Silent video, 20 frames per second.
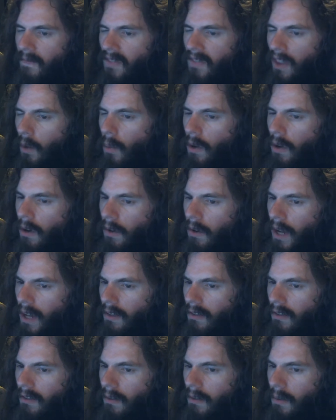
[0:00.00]
One who
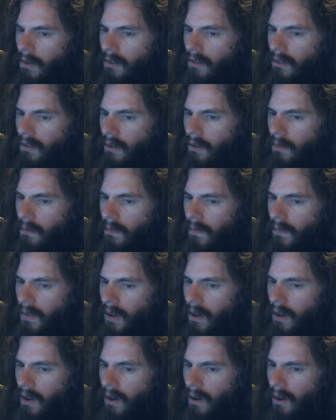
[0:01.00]
gets to assume,
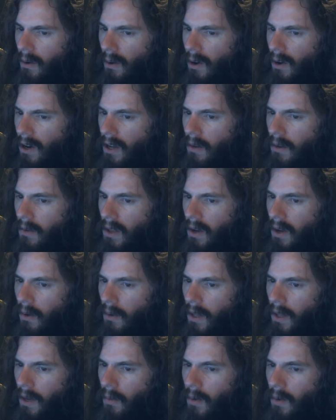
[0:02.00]
uh, or are you the
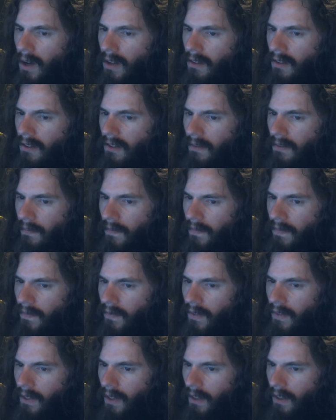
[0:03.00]
only ones?
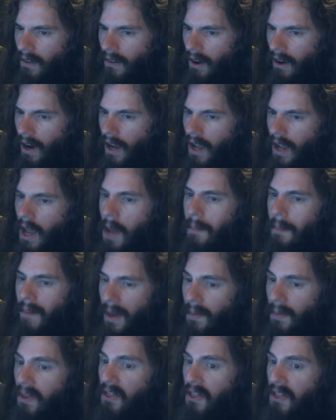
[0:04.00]
Sorry,
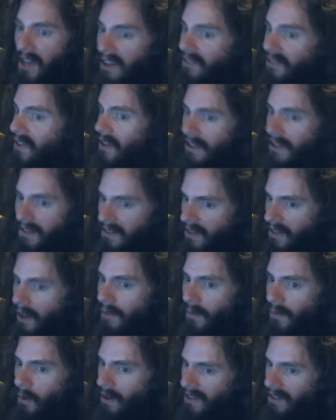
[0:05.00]
maybe think for
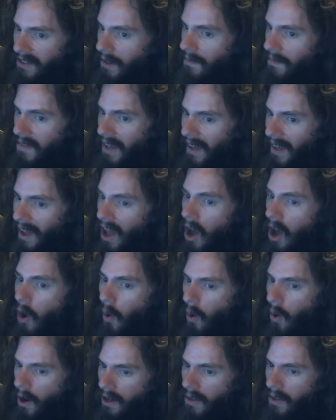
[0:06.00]
yourself or something.
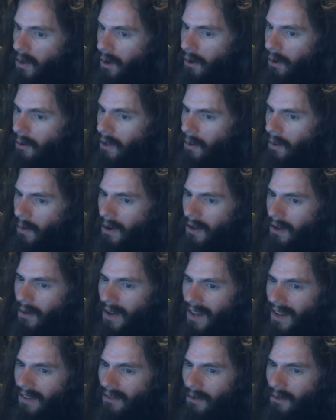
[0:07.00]
Or are you the only one who
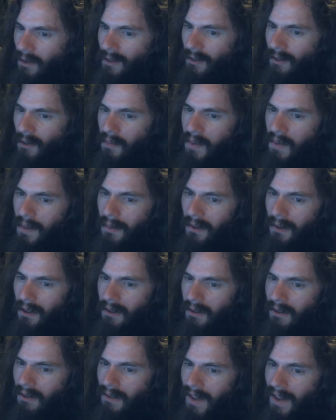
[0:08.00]
gets to assume people
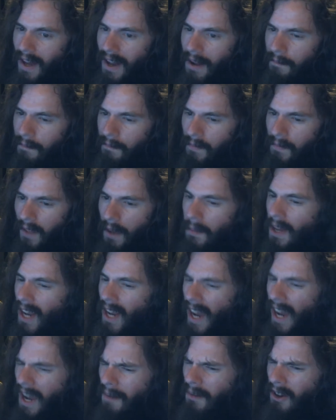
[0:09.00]
don't do that? I mean,
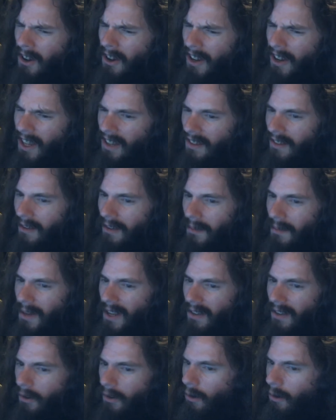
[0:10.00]
I am talking to
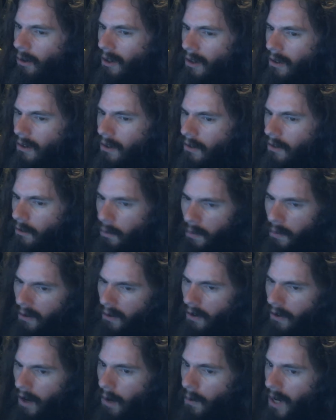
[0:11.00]
somebody so clearly
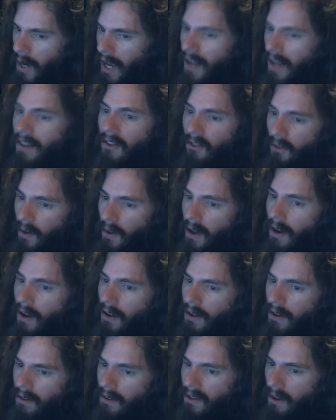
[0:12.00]
superior. I would hate to tread
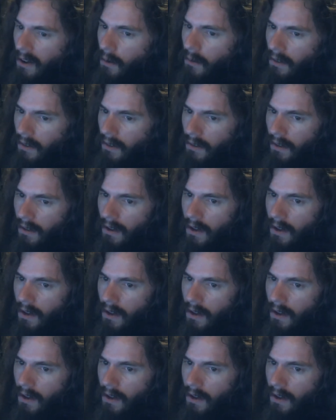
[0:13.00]
on your toesies.